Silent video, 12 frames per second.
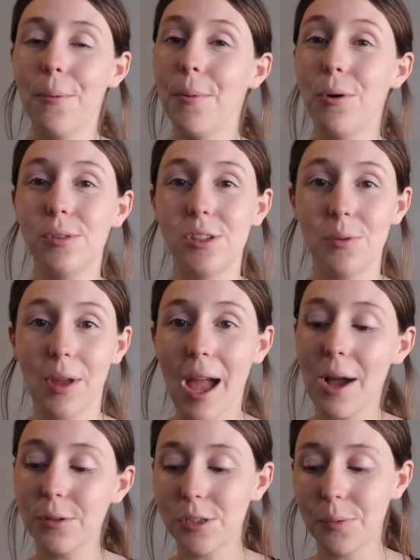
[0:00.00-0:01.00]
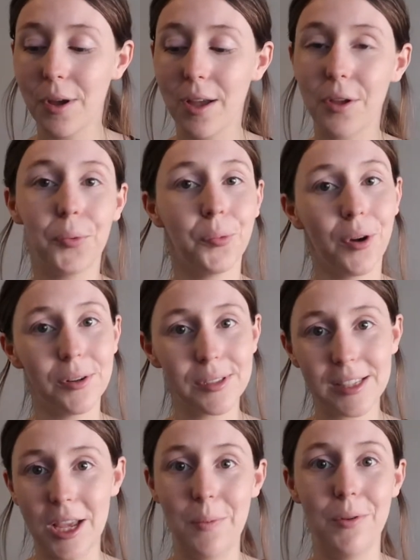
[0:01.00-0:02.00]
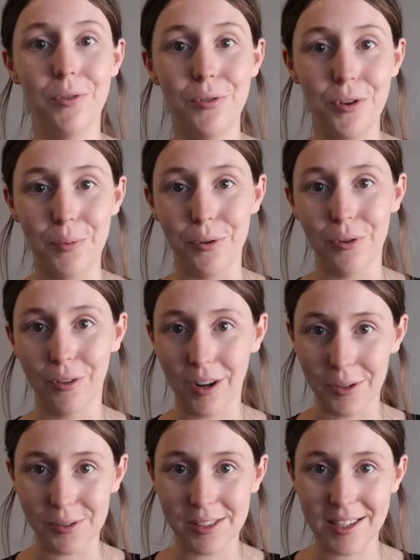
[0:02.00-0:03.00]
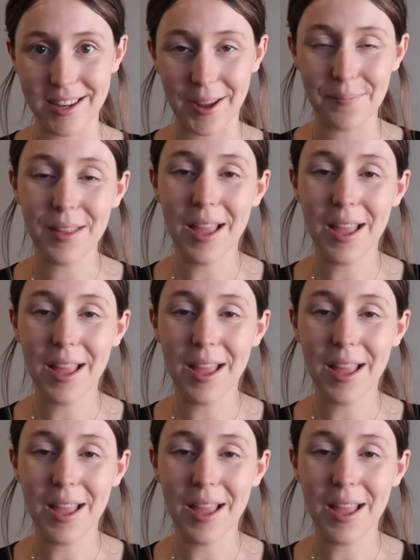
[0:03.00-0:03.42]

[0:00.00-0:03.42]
but also doing housework whilst keeping your newborn close to you.